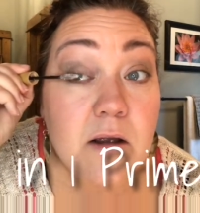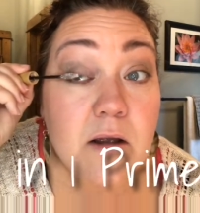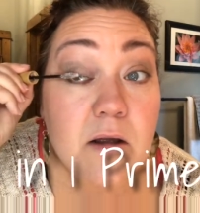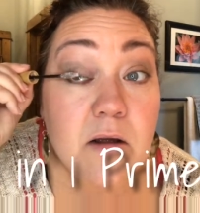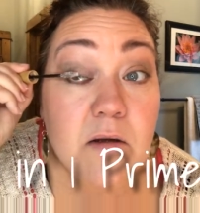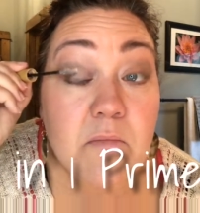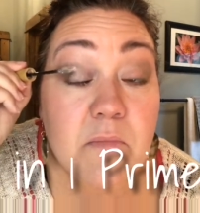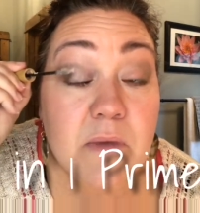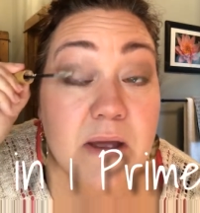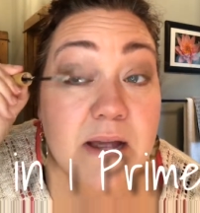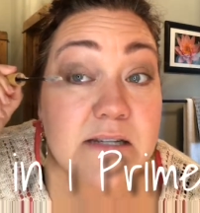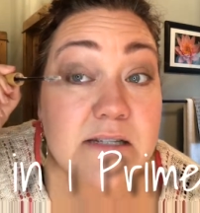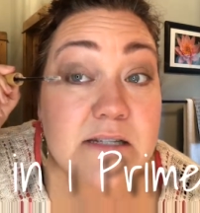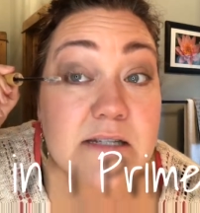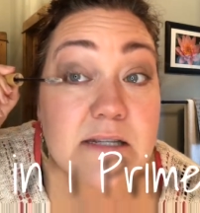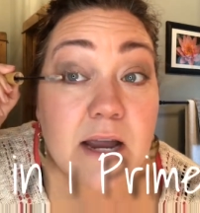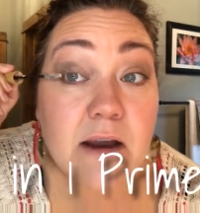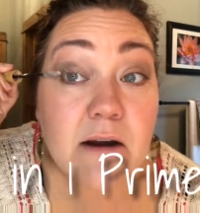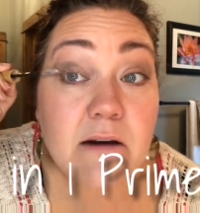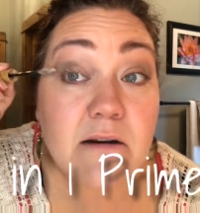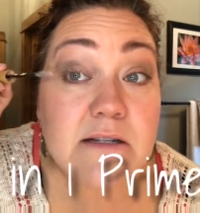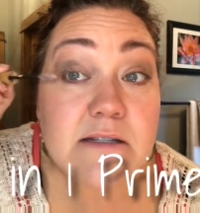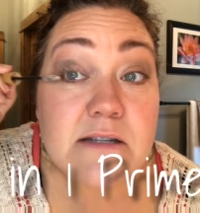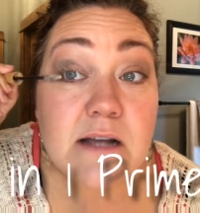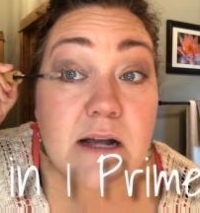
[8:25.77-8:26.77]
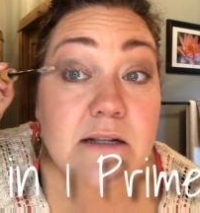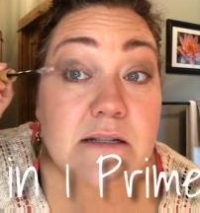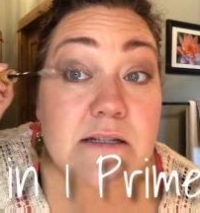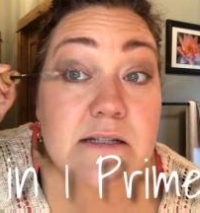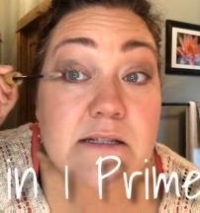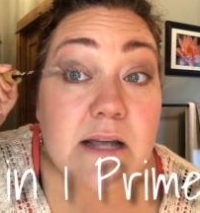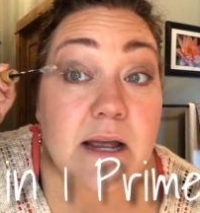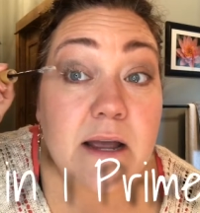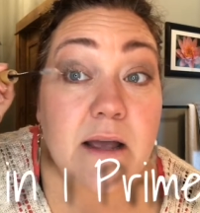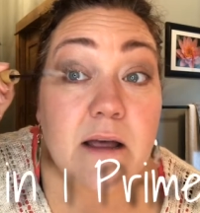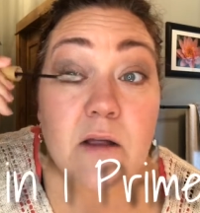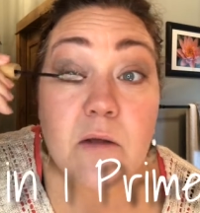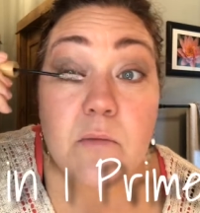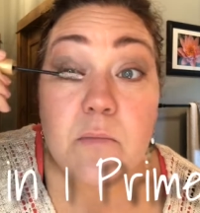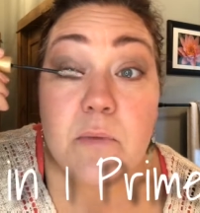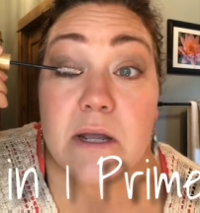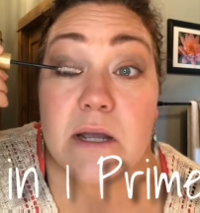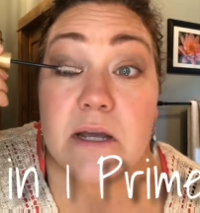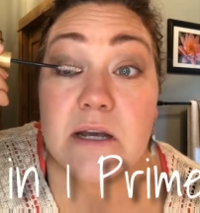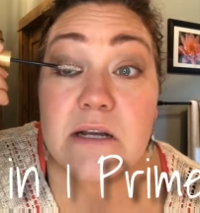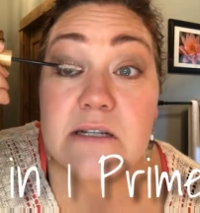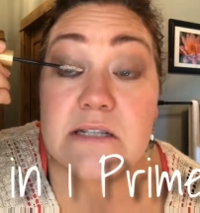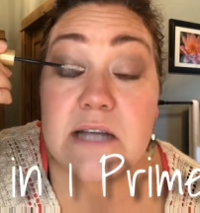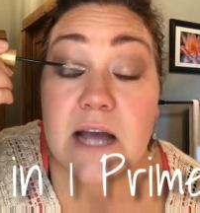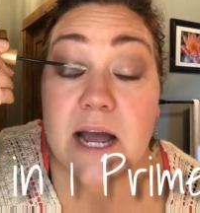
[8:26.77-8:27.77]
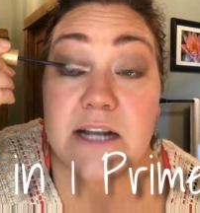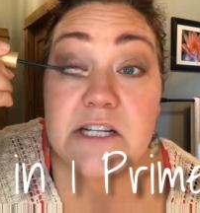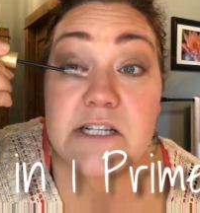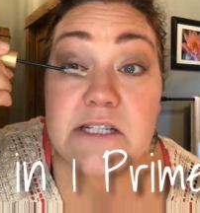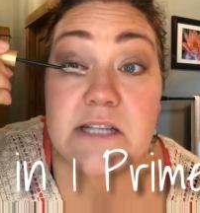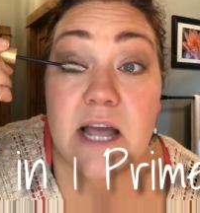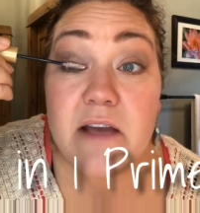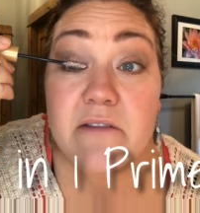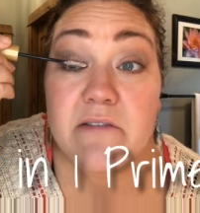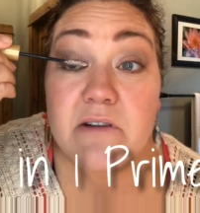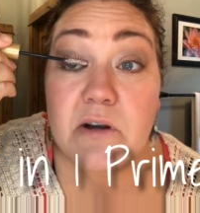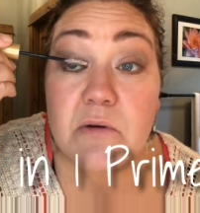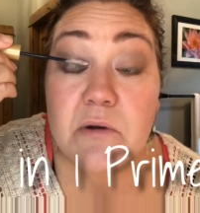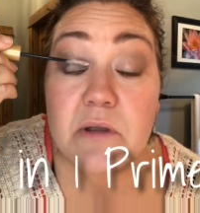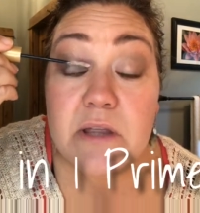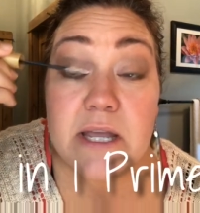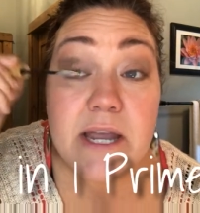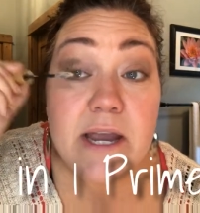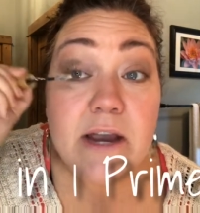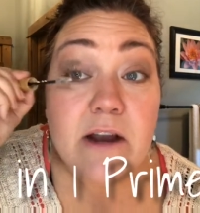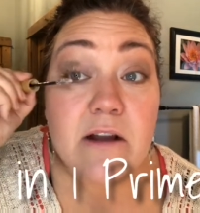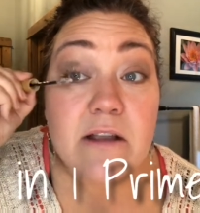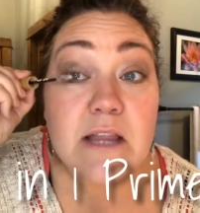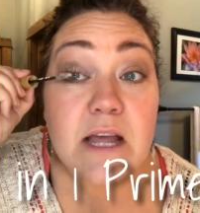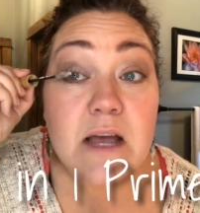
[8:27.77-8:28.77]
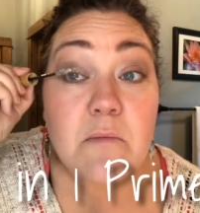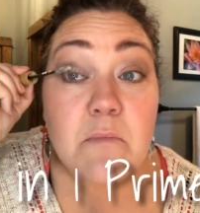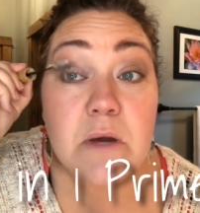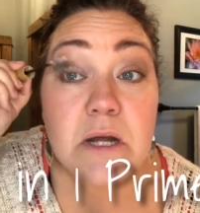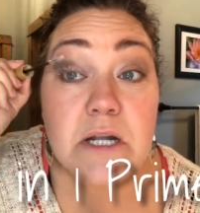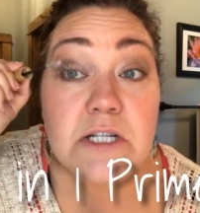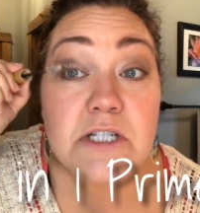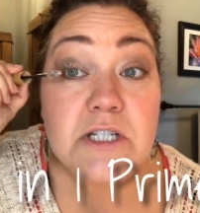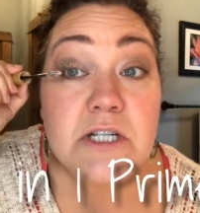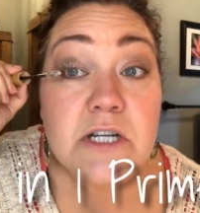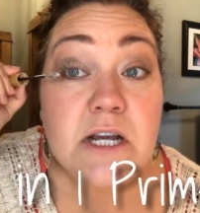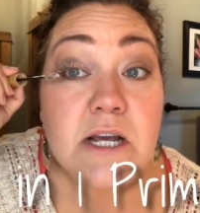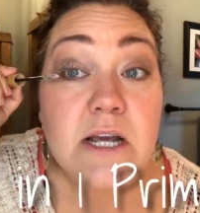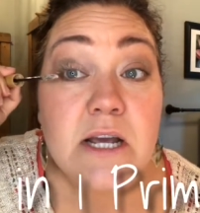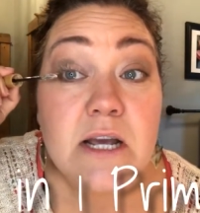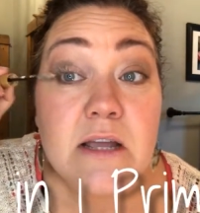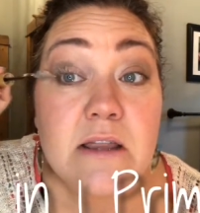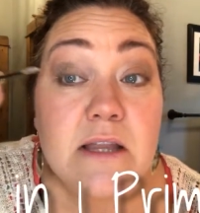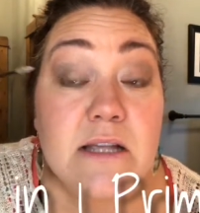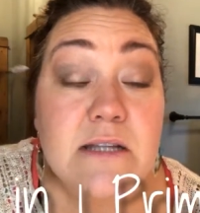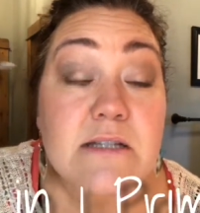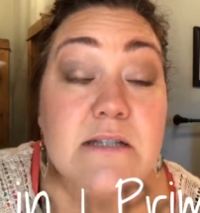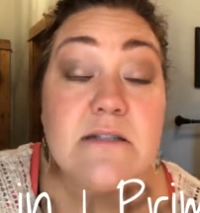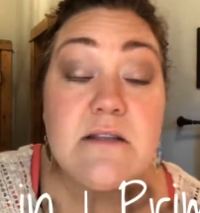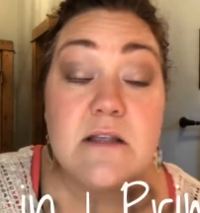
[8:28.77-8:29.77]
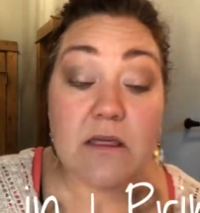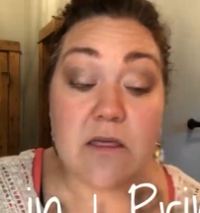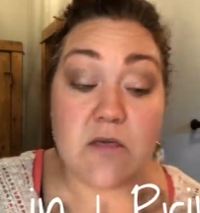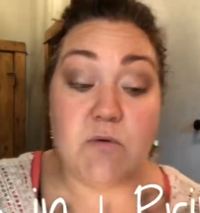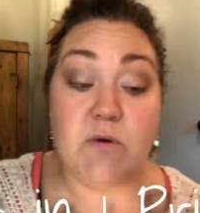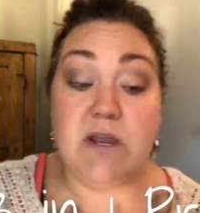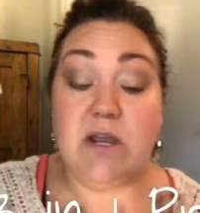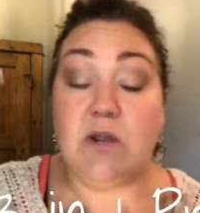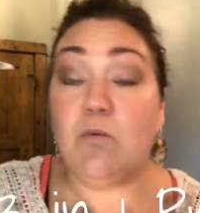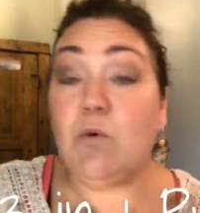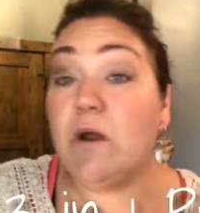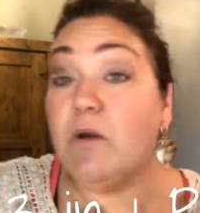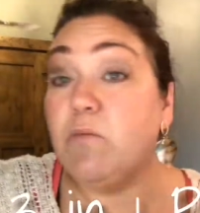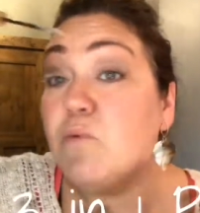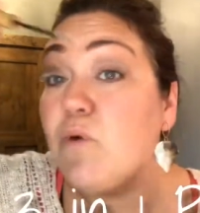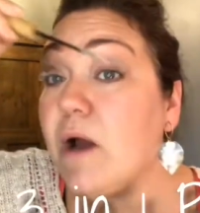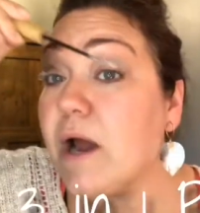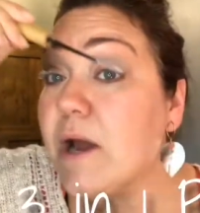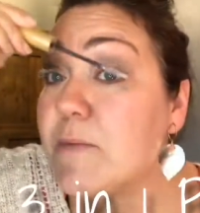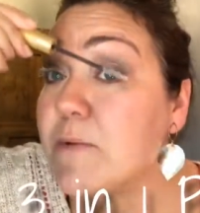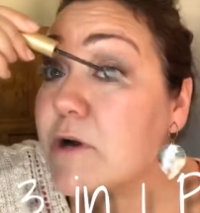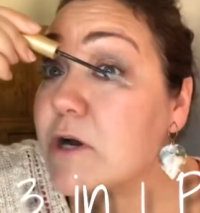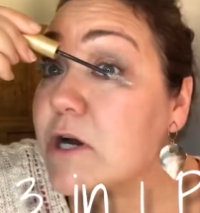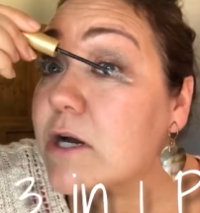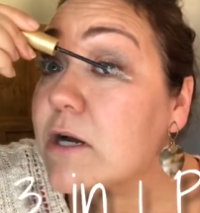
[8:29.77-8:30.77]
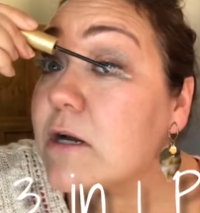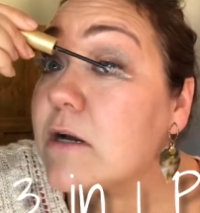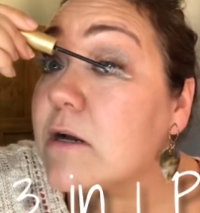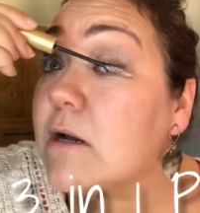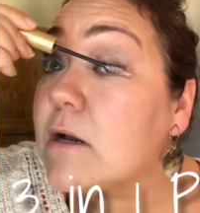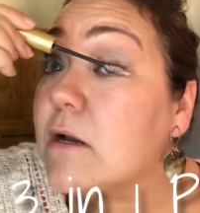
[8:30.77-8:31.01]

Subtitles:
mascaras on sale because I just haven't really cared that much. This is a 3-in-1 primer,